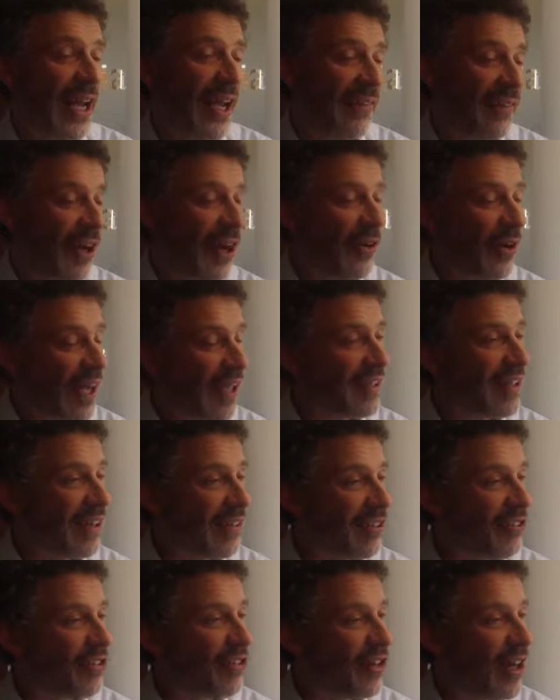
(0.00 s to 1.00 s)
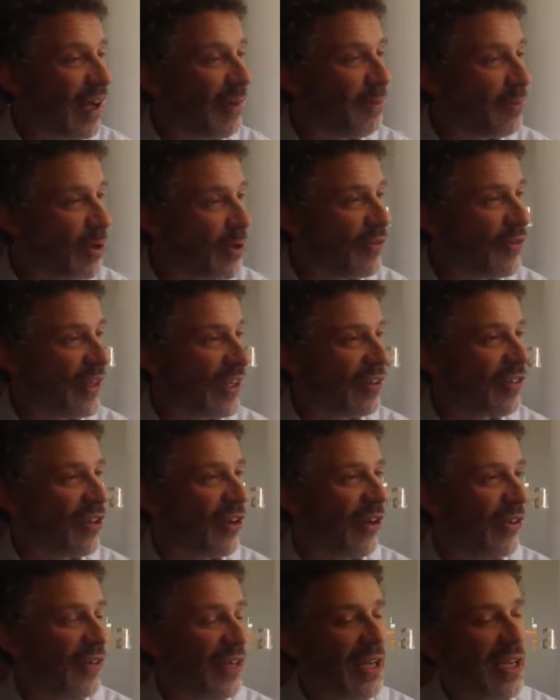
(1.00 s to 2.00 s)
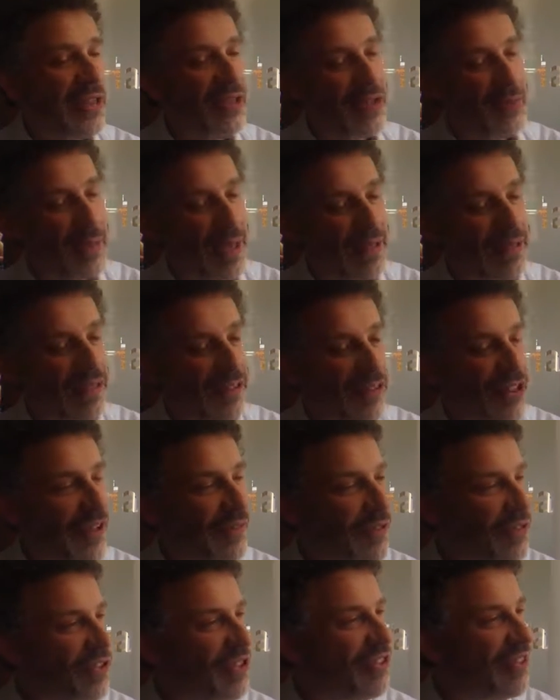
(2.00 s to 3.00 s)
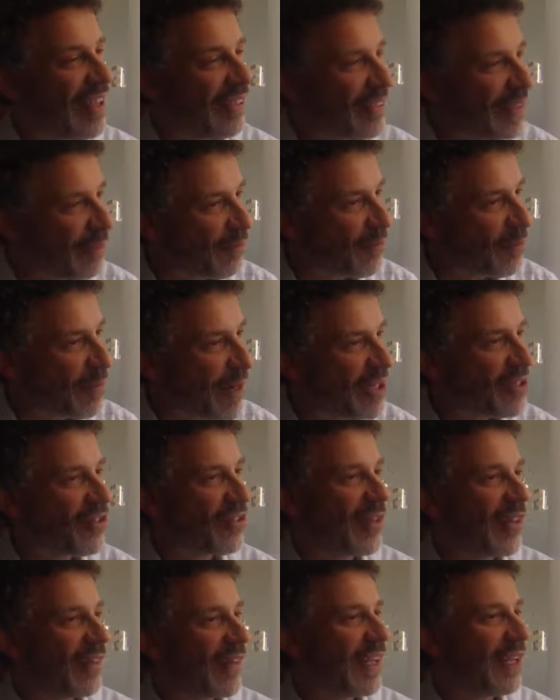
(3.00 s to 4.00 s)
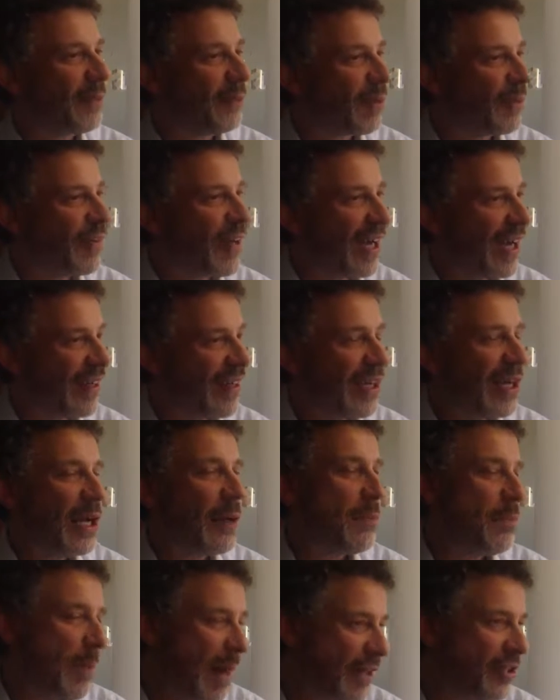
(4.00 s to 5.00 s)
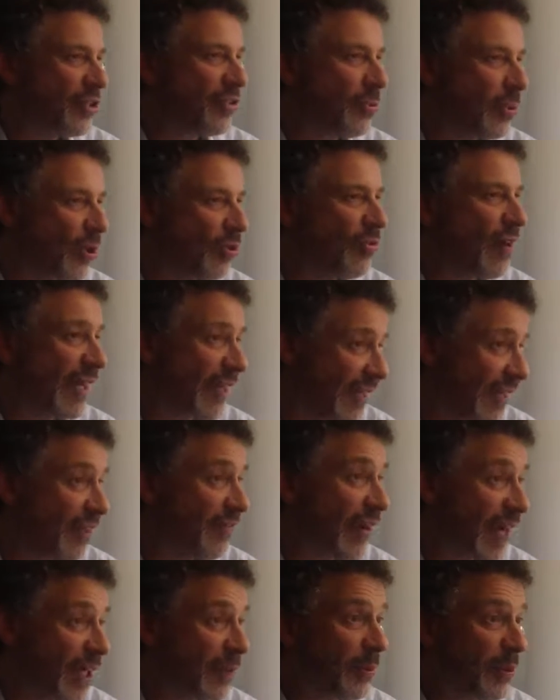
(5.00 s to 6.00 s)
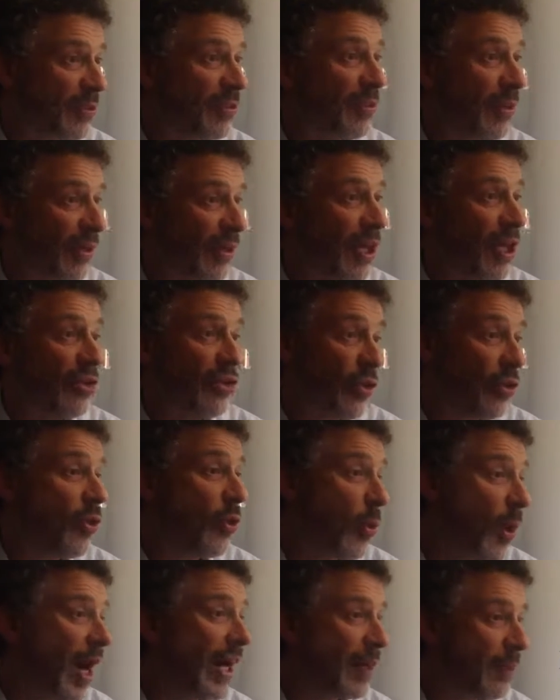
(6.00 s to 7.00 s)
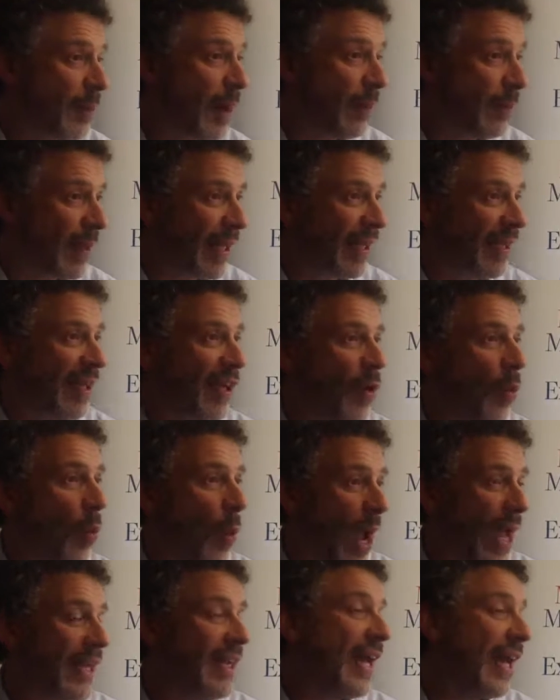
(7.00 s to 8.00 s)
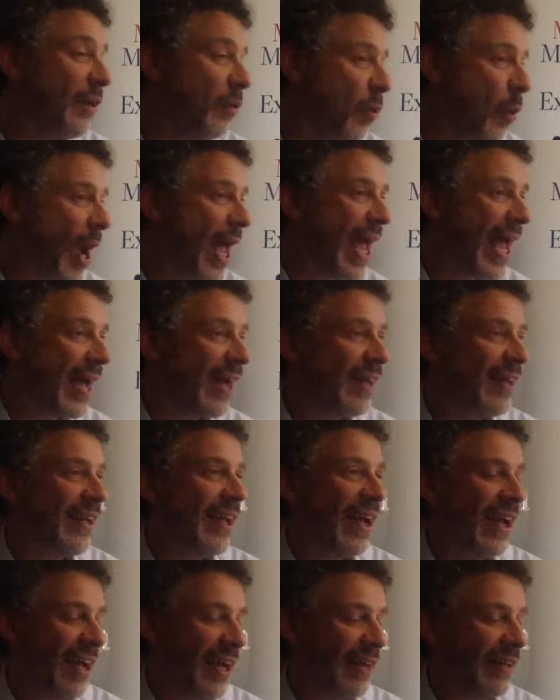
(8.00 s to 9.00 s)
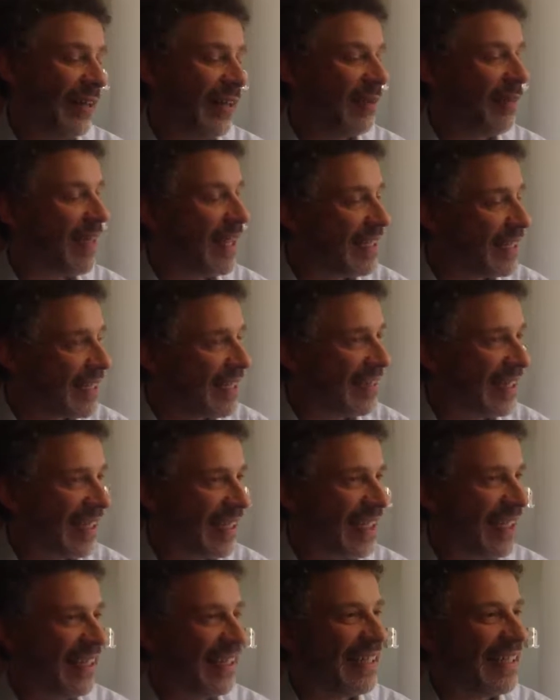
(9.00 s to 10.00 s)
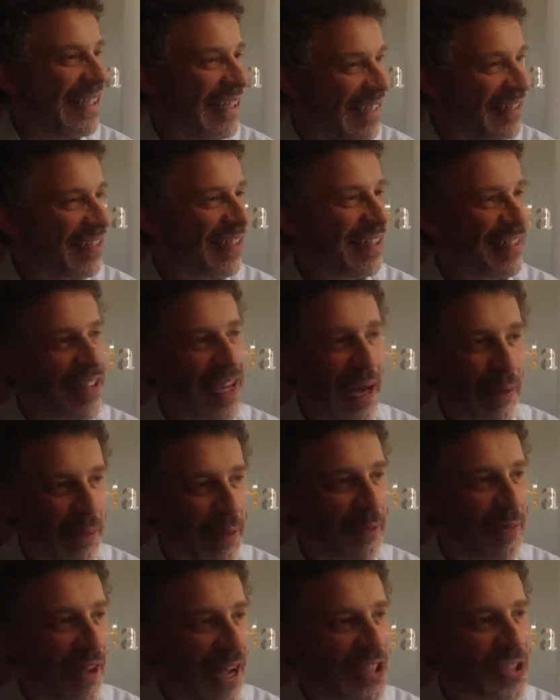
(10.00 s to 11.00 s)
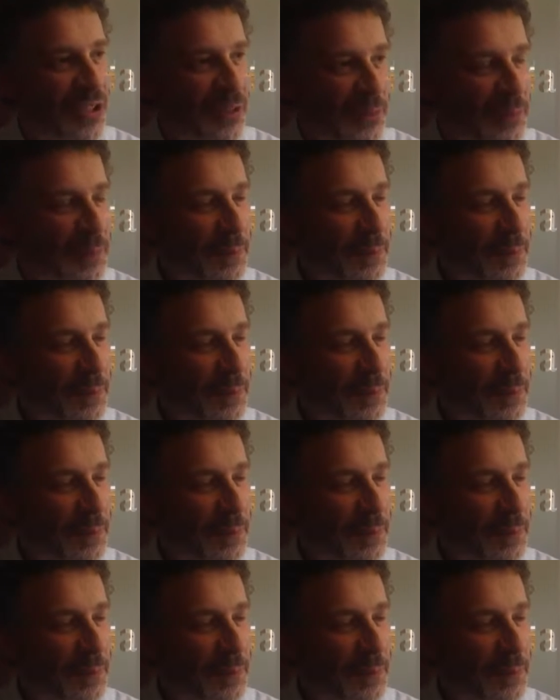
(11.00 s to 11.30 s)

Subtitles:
And the whole idea is to try and move things on to make these services and the information that they can provide much more readily available to the wider public when and where they need it in an easy and timely fashion.